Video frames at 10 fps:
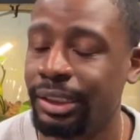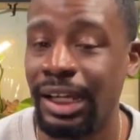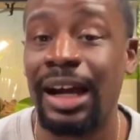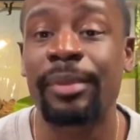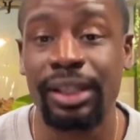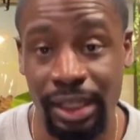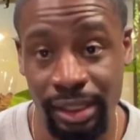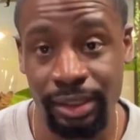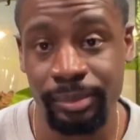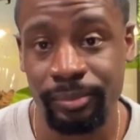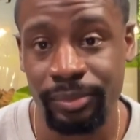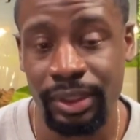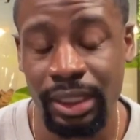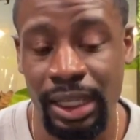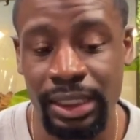I'm elated.
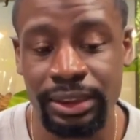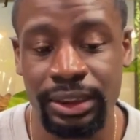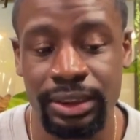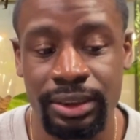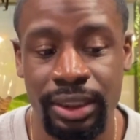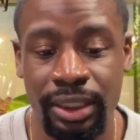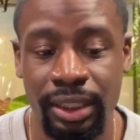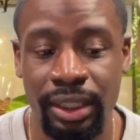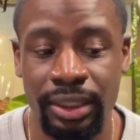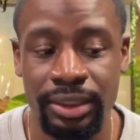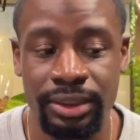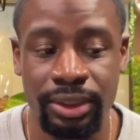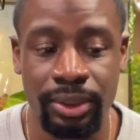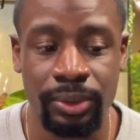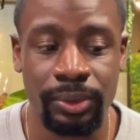I just tell you that.
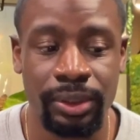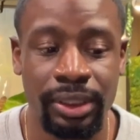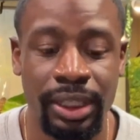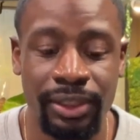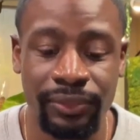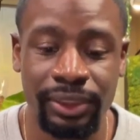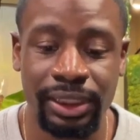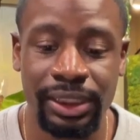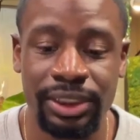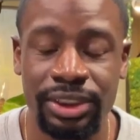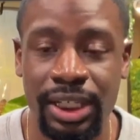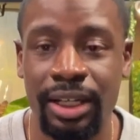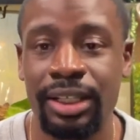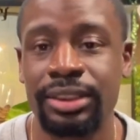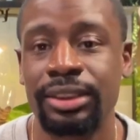So definitely shout
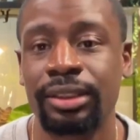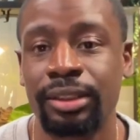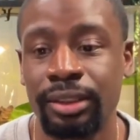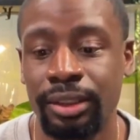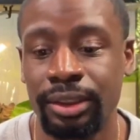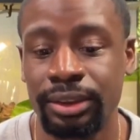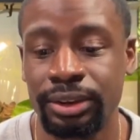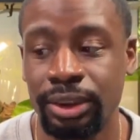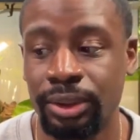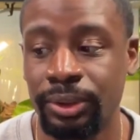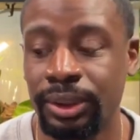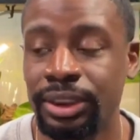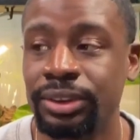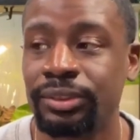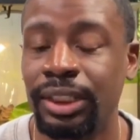out to the girl. So
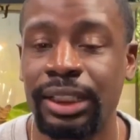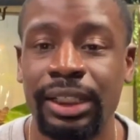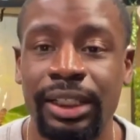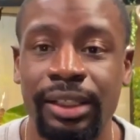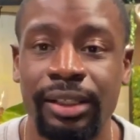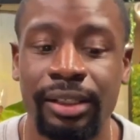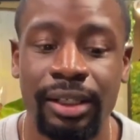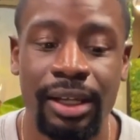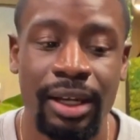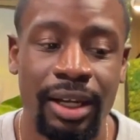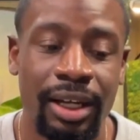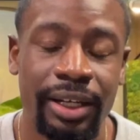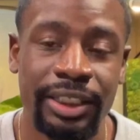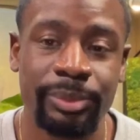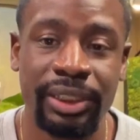this one right here,
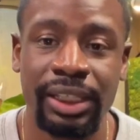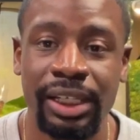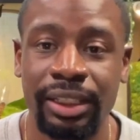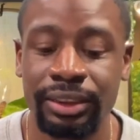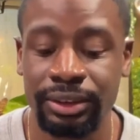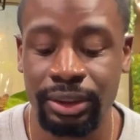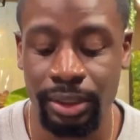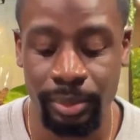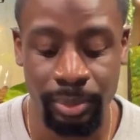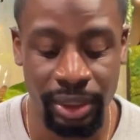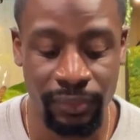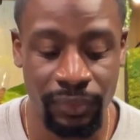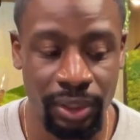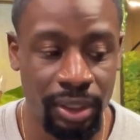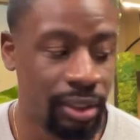this beginning is gonna be for
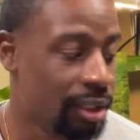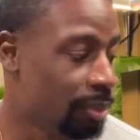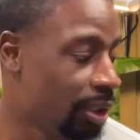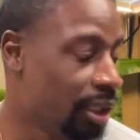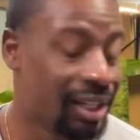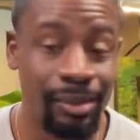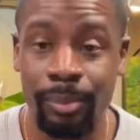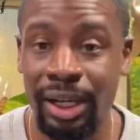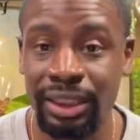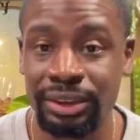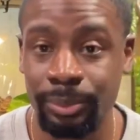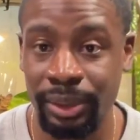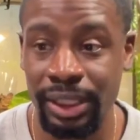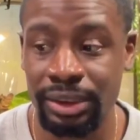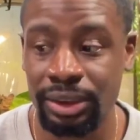her. I'm gonna unbox the
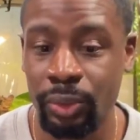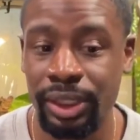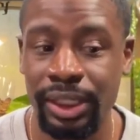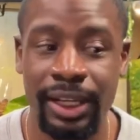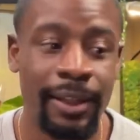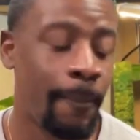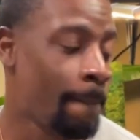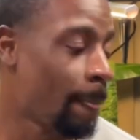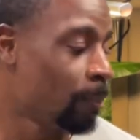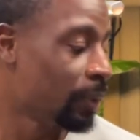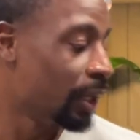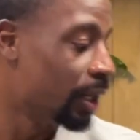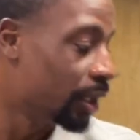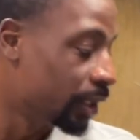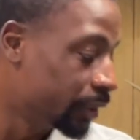plants or whatnot.
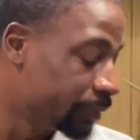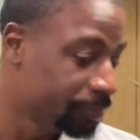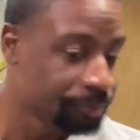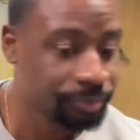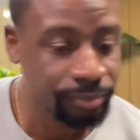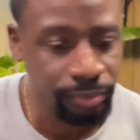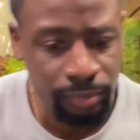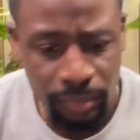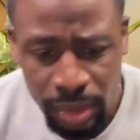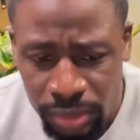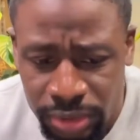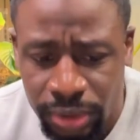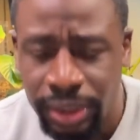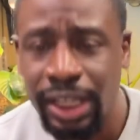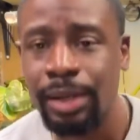So
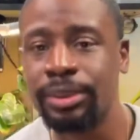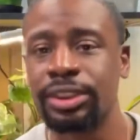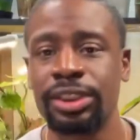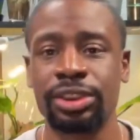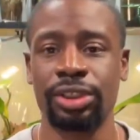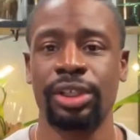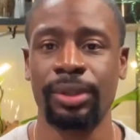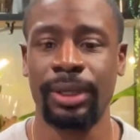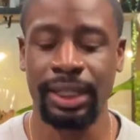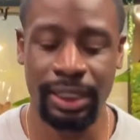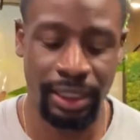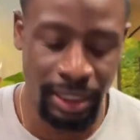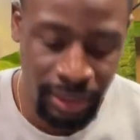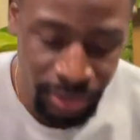yeah, I'm gonna just show you what I got.